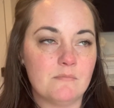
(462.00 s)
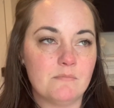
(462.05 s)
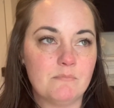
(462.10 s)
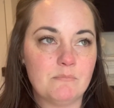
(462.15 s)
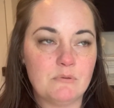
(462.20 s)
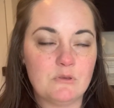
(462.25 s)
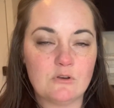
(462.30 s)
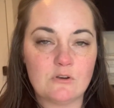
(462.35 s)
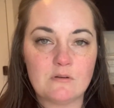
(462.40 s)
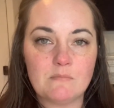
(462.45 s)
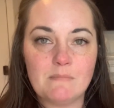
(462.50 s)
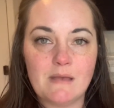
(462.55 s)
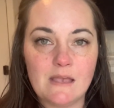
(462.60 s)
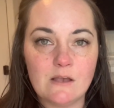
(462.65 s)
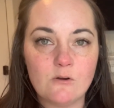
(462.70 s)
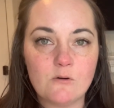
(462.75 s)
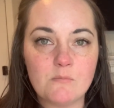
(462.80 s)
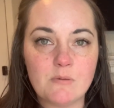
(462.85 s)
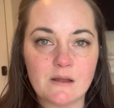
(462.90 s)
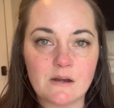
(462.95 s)
pure
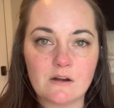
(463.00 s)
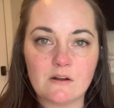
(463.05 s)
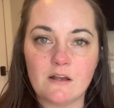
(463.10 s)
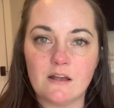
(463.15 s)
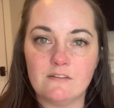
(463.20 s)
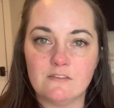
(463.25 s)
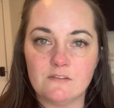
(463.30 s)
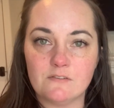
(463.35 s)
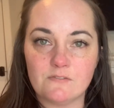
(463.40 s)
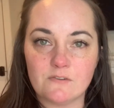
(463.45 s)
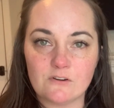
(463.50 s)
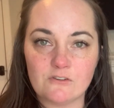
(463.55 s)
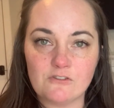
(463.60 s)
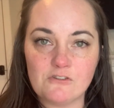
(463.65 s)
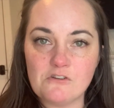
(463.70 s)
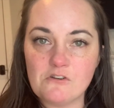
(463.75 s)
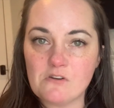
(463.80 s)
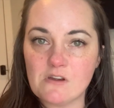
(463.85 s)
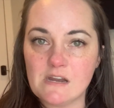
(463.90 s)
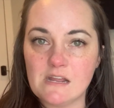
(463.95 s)
mango butter as the first
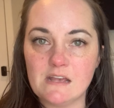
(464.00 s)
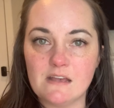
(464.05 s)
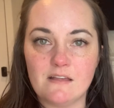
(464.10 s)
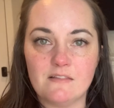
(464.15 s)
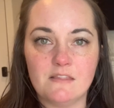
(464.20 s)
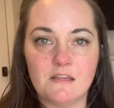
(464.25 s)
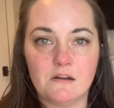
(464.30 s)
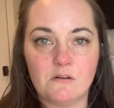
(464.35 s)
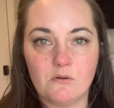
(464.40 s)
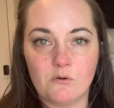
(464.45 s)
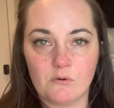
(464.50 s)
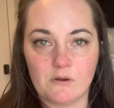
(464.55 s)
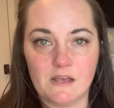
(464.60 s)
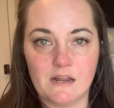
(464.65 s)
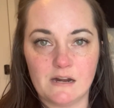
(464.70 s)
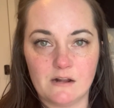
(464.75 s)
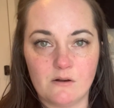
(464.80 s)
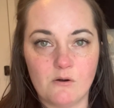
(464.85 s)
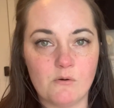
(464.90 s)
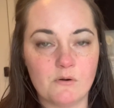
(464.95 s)
ingredient, and then
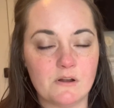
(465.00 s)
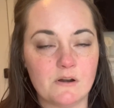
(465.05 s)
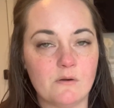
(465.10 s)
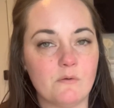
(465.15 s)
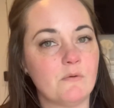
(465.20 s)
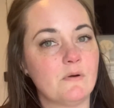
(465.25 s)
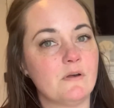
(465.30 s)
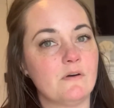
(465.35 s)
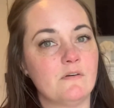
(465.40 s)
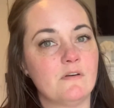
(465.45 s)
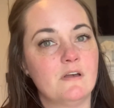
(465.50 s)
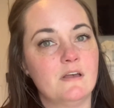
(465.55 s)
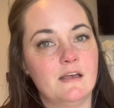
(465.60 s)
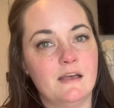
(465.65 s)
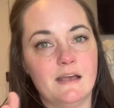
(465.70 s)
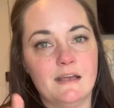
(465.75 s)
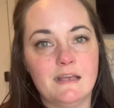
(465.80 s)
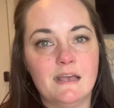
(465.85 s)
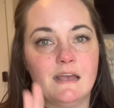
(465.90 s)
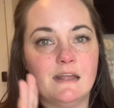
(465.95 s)
organic coconut oil.
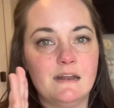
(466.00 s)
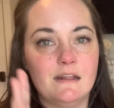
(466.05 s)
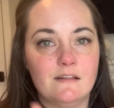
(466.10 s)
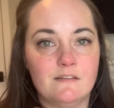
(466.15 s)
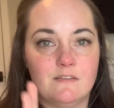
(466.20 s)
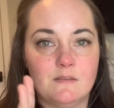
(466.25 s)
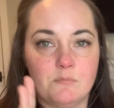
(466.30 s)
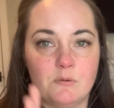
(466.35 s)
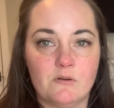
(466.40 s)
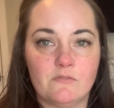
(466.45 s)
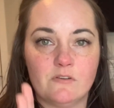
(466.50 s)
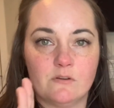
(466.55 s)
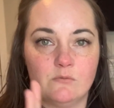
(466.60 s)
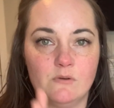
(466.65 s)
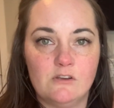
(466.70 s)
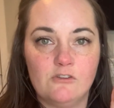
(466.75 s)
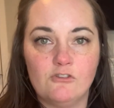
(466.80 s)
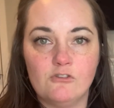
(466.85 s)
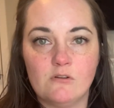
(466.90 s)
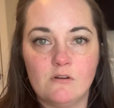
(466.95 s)
Again, it's the perfect
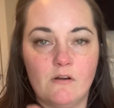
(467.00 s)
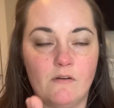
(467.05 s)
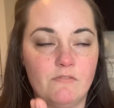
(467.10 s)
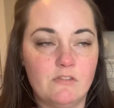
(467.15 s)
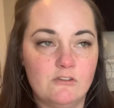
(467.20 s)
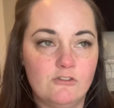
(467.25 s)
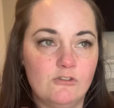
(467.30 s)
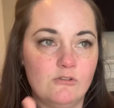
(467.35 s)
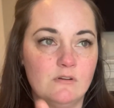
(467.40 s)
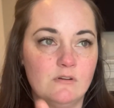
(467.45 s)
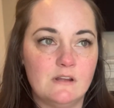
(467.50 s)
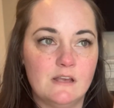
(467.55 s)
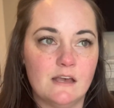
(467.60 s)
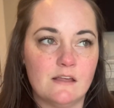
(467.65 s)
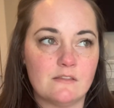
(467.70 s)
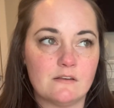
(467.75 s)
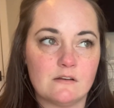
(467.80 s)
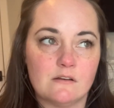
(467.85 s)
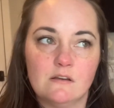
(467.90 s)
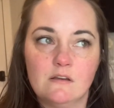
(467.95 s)
ratio of the two
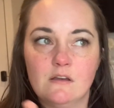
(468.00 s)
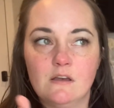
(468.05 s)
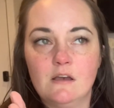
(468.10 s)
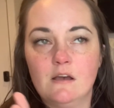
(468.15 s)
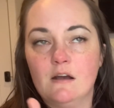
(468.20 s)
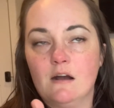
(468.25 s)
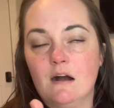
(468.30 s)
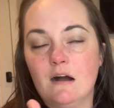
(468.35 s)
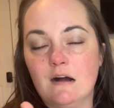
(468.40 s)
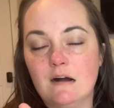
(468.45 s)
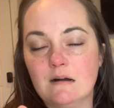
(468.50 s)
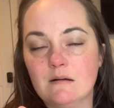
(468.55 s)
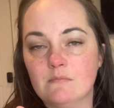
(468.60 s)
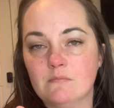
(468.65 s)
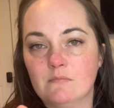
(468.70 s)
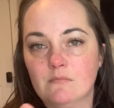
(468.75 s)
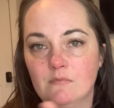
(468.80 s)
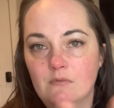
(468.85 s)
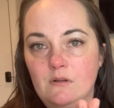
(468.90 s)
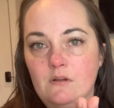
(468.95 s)
together.
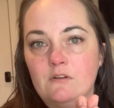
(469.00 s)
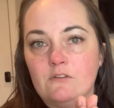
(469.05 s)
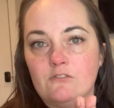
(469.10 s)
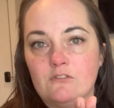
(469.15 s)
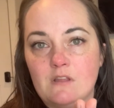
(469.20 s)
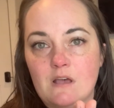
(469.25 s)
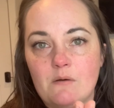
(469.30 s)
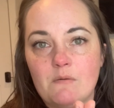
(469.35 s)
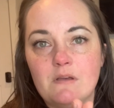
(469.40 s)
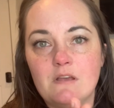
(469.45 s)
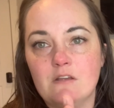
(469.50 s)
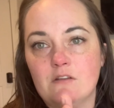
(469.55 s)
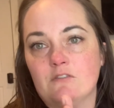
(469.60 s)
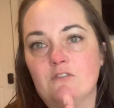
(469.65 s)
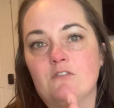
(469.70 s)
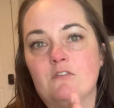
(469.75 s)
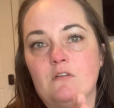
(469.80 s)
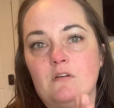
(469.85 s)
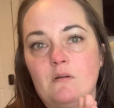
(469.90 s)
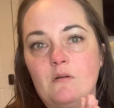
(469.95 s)
So that way
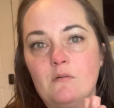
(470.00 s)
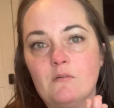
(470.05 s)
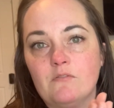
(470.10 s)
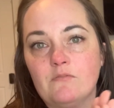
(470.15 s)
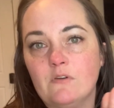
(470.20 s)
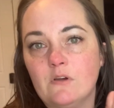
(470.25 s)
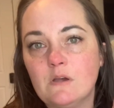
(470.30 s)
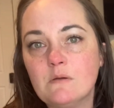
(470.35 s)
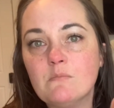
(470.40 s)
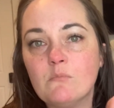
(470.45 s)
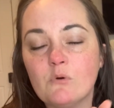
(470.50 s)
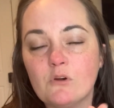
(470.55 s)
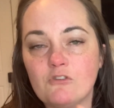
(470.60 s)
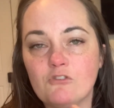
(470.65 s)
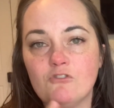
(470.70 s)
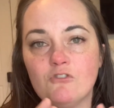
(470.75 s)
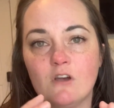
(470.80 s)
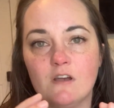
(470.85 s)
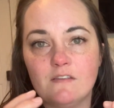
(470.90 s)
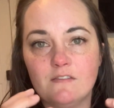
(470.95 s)
it's very
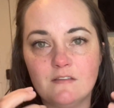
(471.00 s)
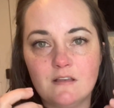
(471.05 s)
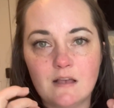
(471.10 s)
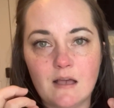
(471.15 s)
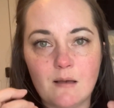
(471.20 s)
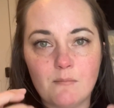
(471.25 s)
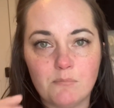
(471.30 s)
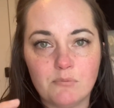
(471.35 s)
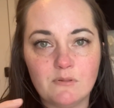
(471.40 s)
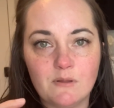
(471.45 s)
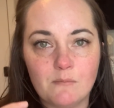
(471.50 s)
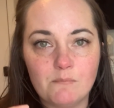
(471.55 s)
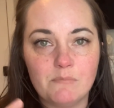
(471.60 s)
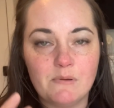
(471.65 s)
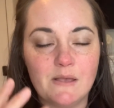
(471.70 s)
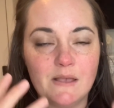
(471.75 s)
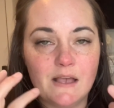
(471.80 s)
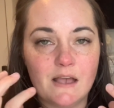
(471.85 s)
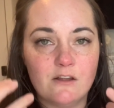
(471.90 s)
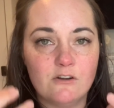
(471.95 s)
moisturizing and
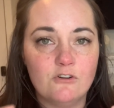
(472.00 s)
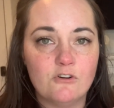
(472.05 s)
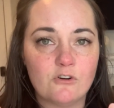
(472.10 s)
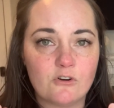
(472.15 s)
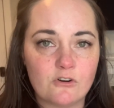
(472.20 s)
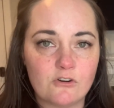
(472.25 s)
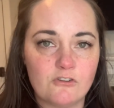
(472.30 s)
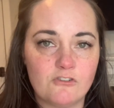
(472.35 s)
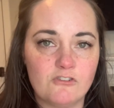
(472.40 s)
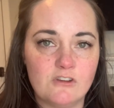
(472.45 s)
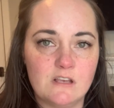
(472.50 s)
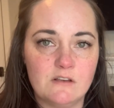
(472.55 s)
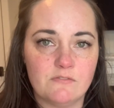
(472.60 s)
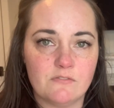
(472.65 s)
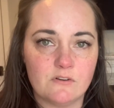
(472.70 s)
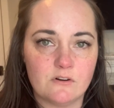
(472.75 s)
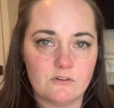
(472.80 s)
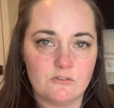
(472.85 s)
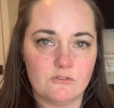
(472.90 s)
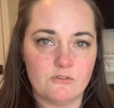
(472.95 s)
plumping and nourishing
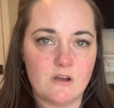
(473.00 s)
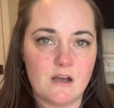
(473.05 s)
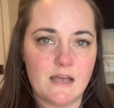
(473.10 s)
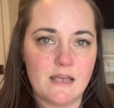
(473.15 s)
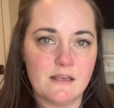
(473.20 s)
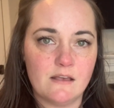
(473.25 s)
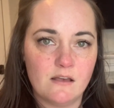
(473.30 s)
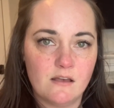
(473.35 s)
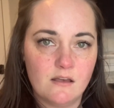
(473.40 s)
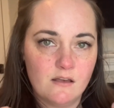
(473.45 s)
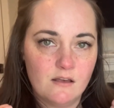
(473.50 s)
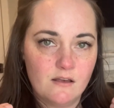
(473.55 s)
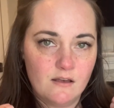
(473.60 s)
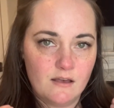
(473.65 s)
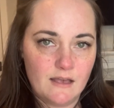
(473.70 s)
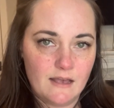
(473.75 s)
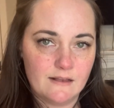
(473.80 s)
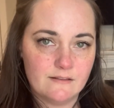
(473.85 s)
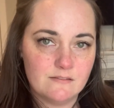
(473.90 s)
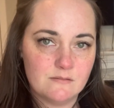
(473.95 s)
for dry
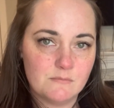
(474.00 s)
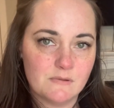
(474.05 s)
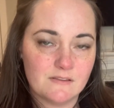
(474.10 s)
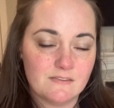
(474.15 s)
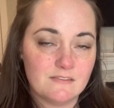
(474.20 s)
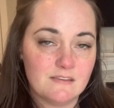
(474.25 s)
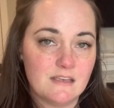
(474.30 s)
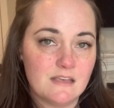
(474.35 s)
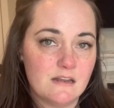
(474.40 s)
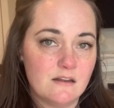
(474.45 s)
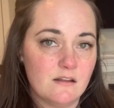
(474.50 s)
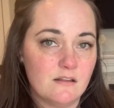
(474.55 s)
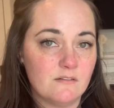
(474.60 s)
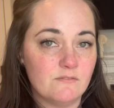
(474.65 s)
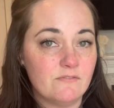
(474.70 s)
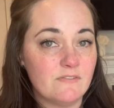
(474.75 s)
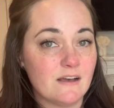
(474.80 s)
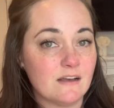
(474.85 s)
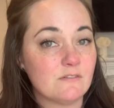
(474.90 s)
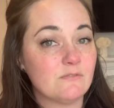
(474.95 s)
eczema skin. In
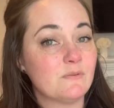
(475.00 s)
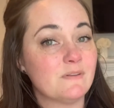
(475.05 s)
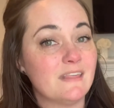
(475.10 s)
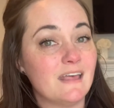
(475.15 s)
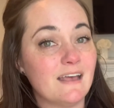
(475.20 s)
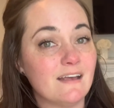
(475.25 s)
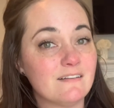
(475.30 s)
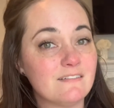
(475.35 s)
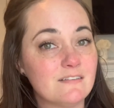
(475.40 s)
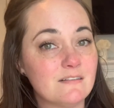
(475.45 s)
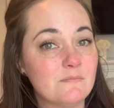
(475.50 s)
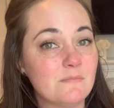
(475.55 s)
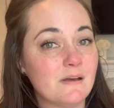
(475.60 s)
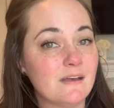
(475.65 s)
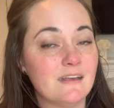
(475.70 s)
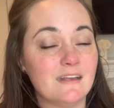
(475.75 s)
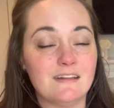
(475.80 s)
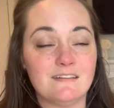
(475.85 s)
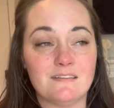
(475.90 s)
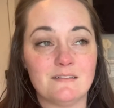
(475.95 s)
fact, with
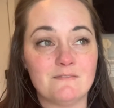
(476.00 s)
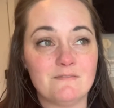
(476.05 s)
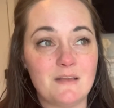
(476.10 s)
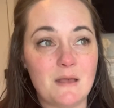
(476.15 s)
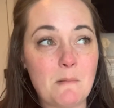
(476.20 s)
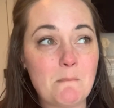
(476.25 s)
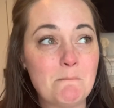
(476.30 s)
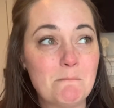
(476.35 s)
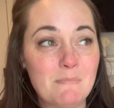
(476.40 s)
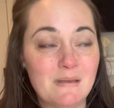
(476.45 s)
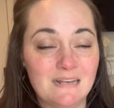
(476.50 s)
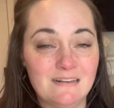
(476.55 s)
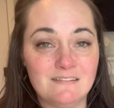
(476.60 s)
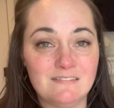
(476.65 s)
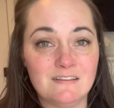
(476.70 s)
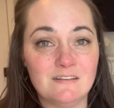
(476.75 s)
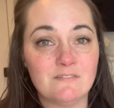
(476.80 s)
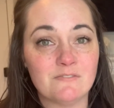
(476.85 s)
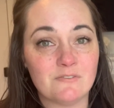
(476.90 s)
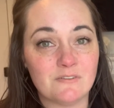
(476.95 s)
eczema, it's
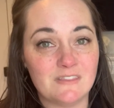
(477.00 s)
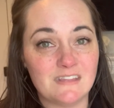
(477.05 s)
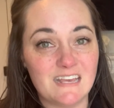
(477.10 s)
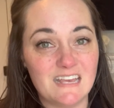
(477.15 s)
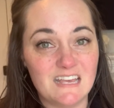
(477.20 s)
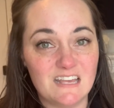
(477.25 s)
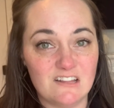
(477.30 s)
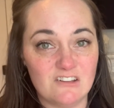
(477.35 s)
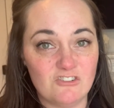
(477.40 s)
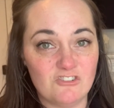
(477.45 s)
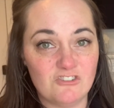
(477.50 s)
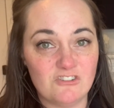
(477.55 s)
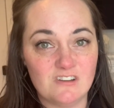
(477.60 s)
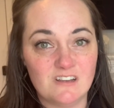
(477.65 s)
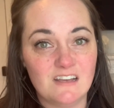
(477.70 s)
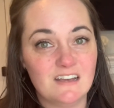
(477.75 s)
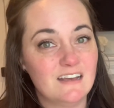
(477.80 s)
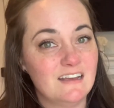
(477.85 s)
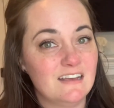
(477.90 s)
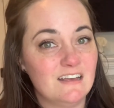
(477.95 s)
amazing for the itch.
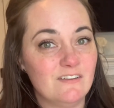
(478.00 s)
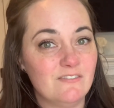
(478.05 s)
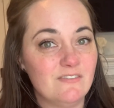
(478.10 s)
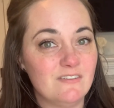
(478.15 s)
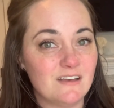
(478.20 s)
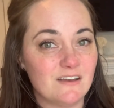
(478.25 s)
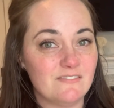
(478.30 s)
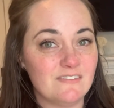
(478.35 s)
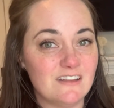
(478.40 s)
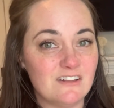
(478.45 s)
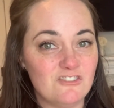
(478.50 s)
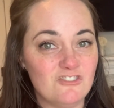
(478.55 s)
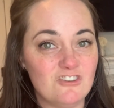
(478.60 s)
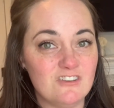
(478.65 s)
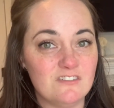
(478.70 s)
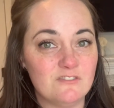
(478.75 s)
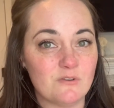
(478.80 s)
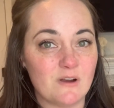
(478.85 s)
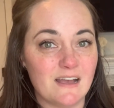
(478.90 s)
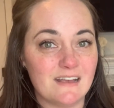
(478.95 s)
If you have
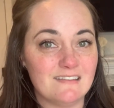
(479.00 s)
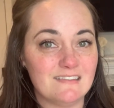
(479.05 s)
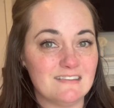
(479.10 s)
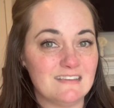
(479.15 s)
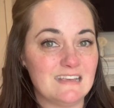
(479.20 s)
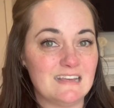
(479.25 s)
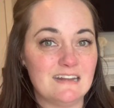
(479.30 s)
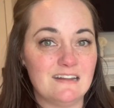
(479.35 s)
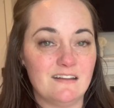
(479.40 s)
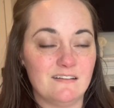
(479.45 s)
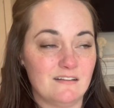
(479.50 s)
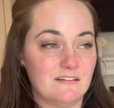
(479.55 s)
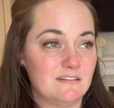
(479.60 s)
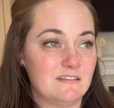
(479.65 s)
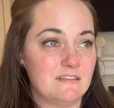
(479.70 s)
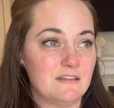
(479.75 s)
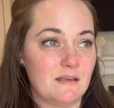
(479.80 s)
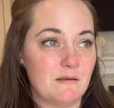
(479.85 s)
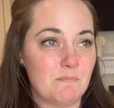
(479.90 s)
itchy, dry skin, the